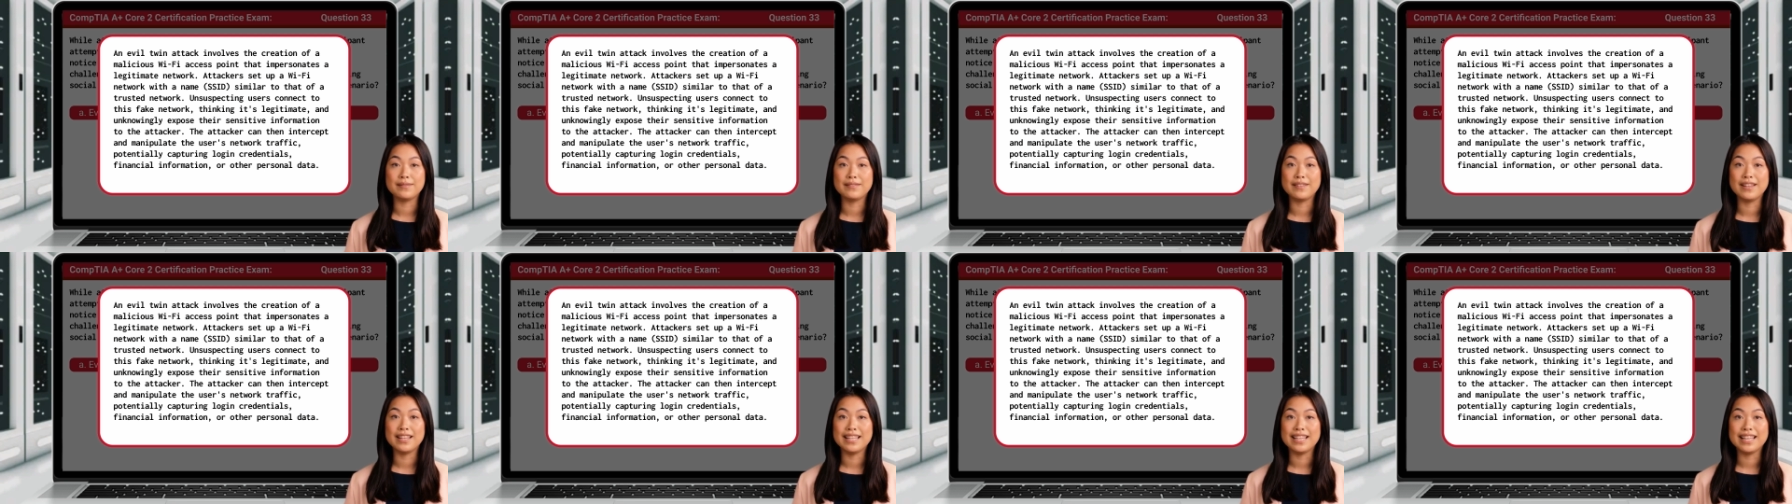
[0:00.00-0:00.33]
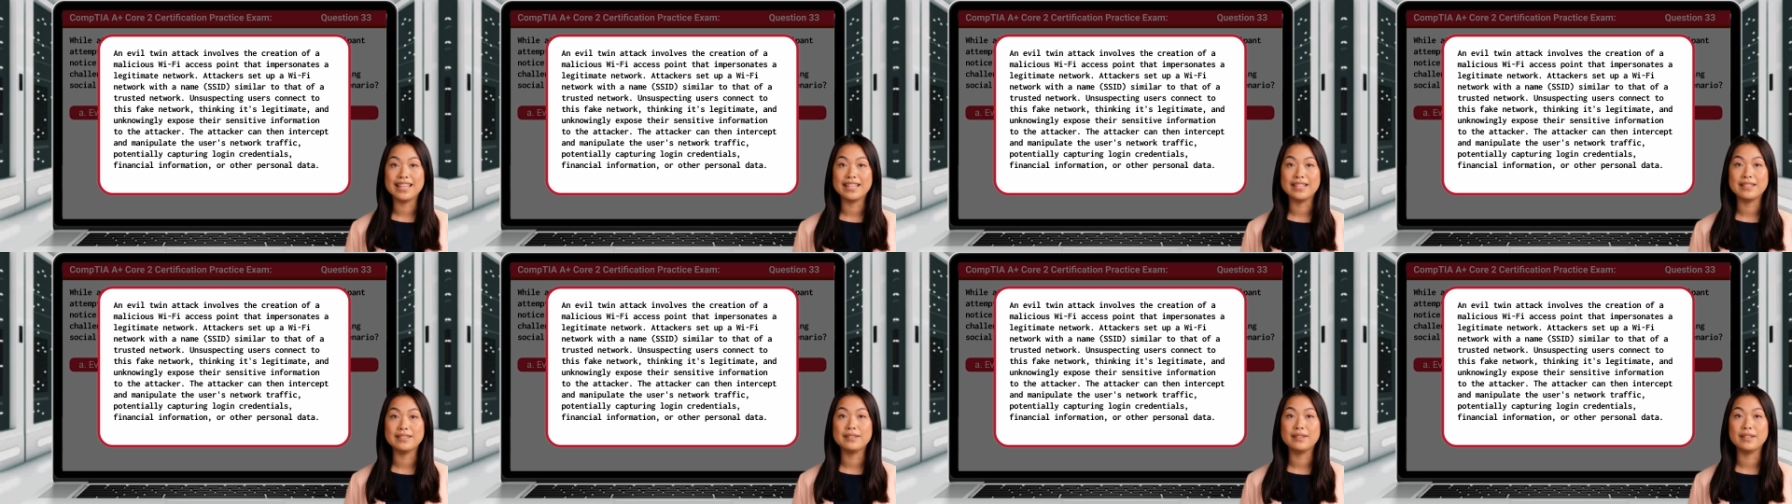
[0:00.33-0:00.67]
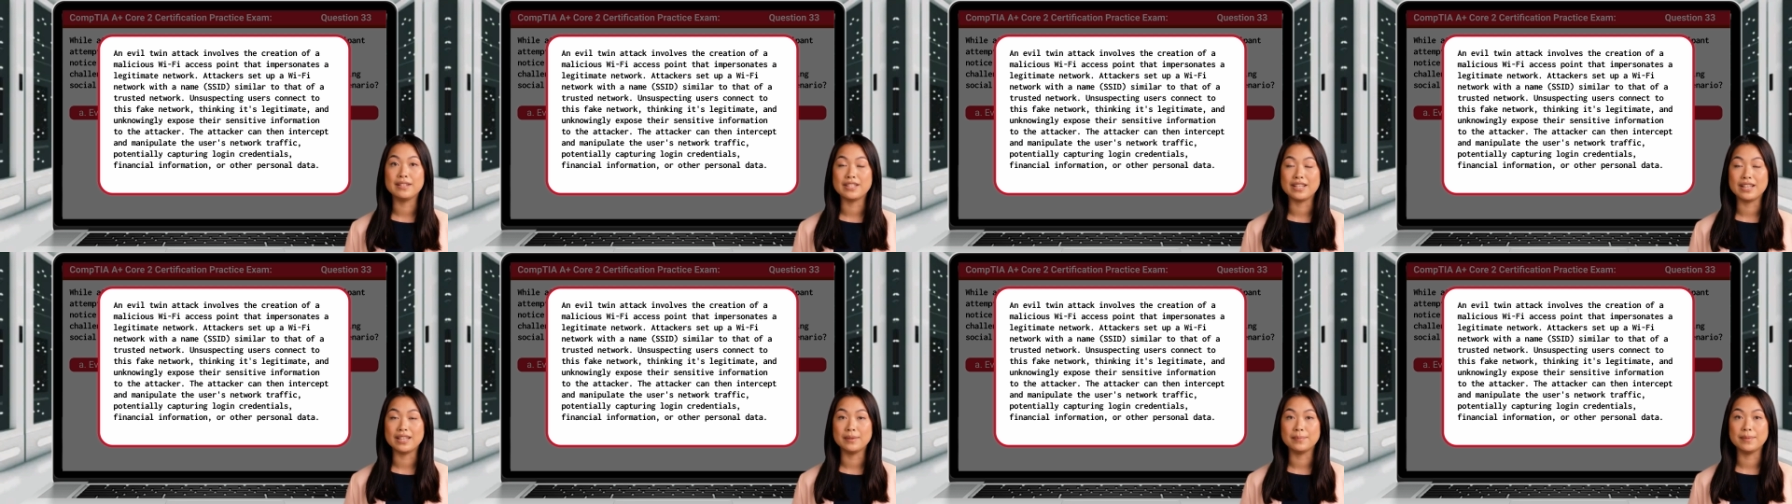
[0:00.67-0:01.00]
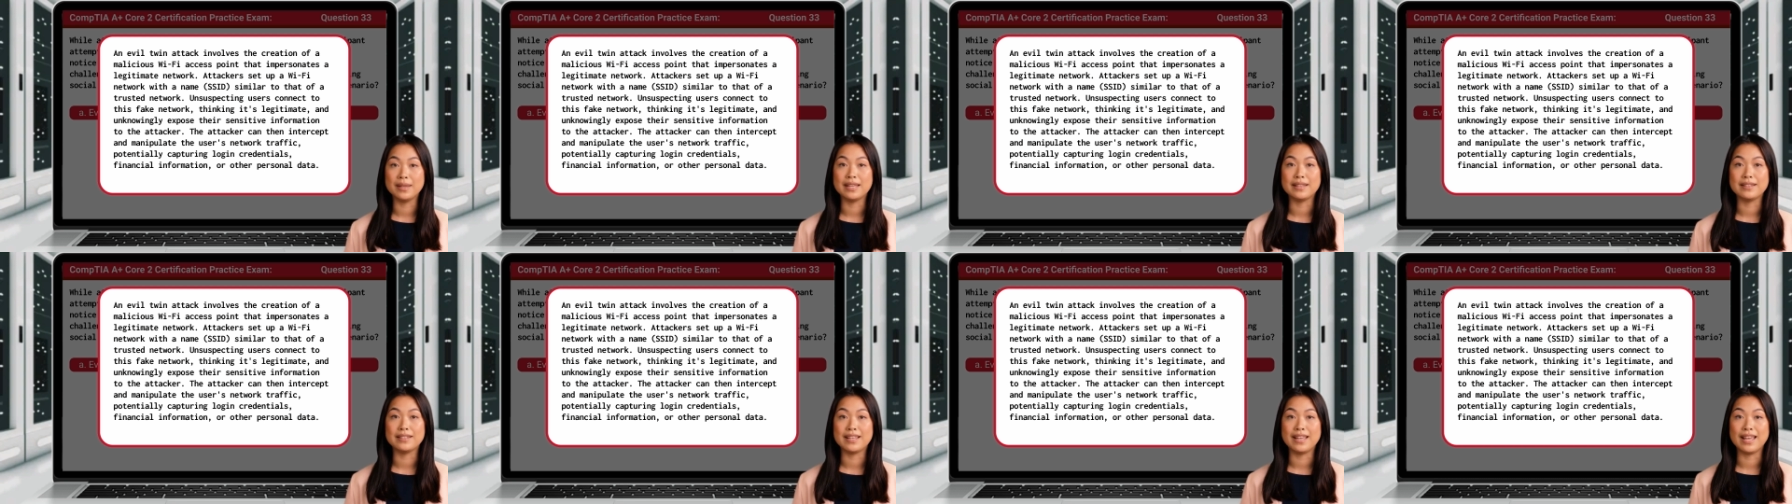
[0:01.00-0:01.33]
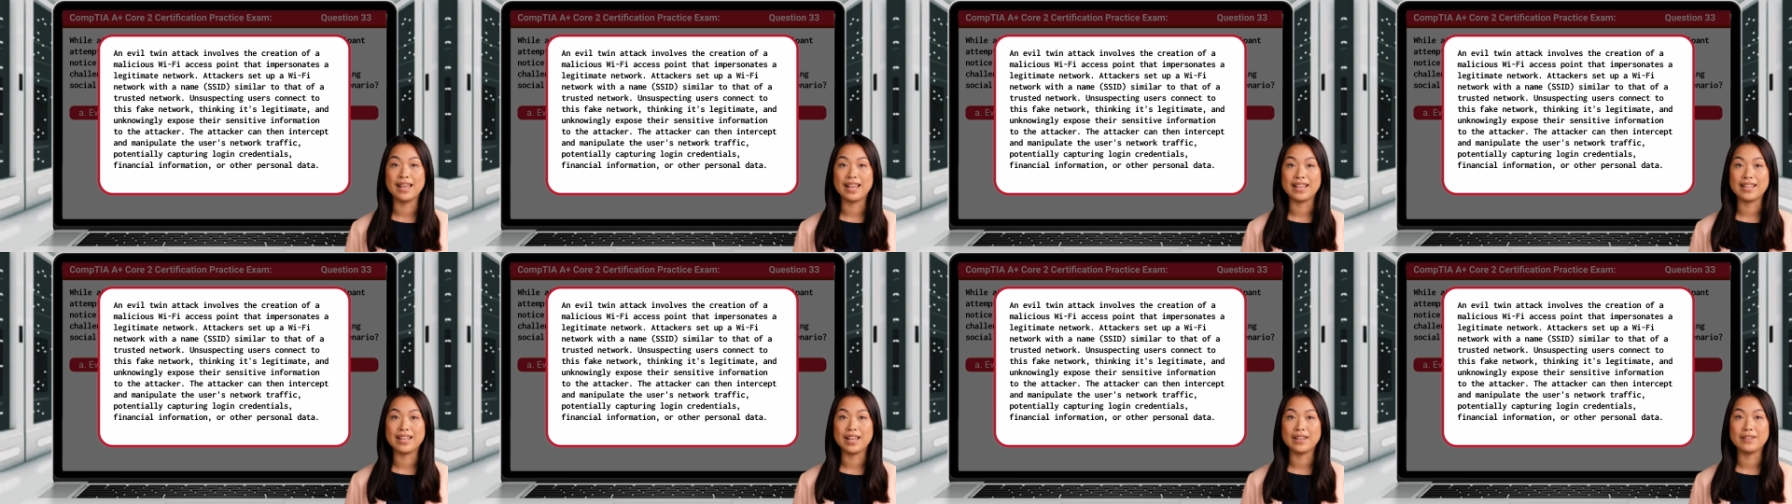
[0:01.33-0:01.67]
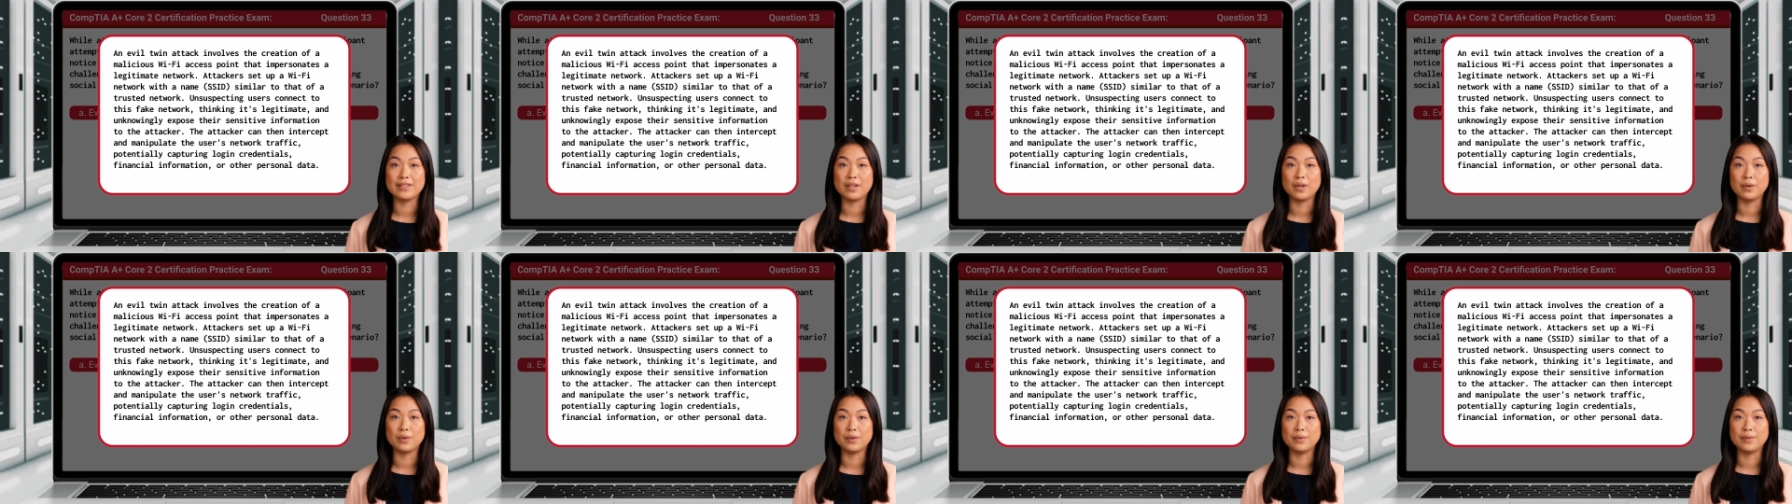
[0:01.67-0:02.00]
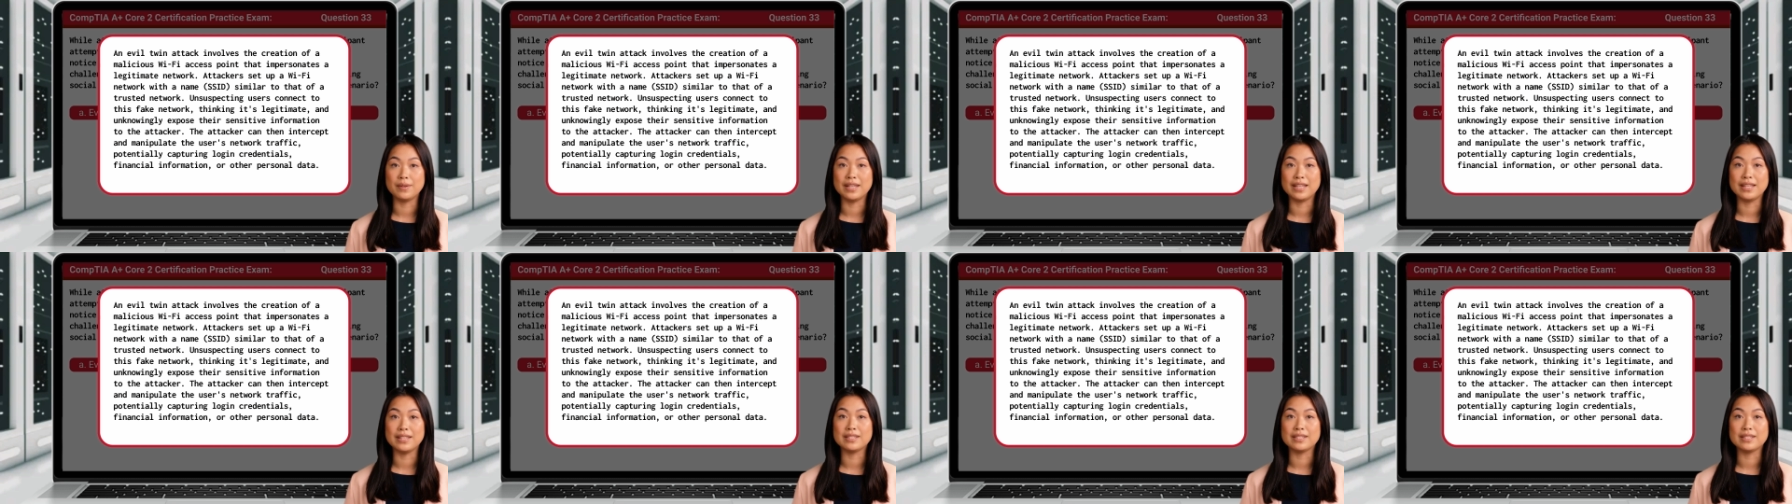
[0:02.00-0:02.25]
thinking it's legitimate, and unknowingly